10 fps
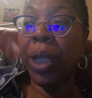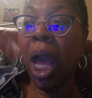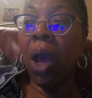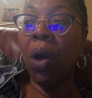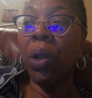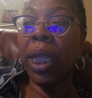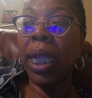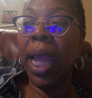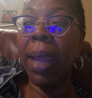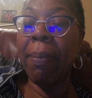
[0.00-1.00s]
not
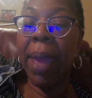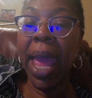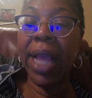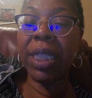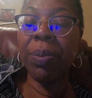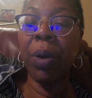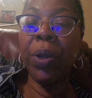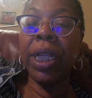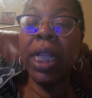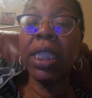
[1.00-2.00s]
only a mask, but
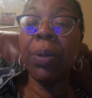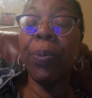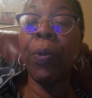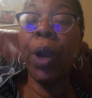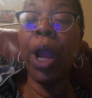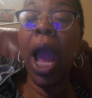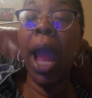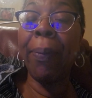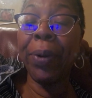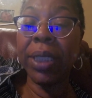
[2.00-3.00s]
we need to wear
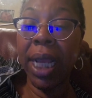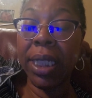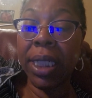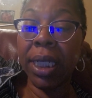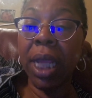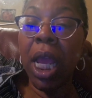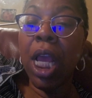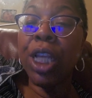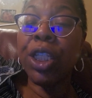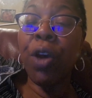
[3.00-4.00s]
eye protection.
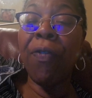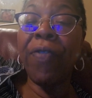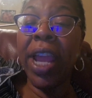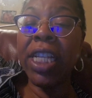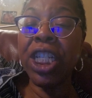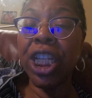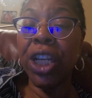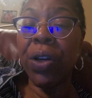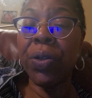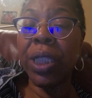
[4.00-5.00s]
So face
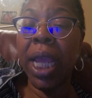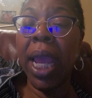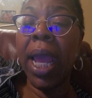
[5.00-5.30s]
shields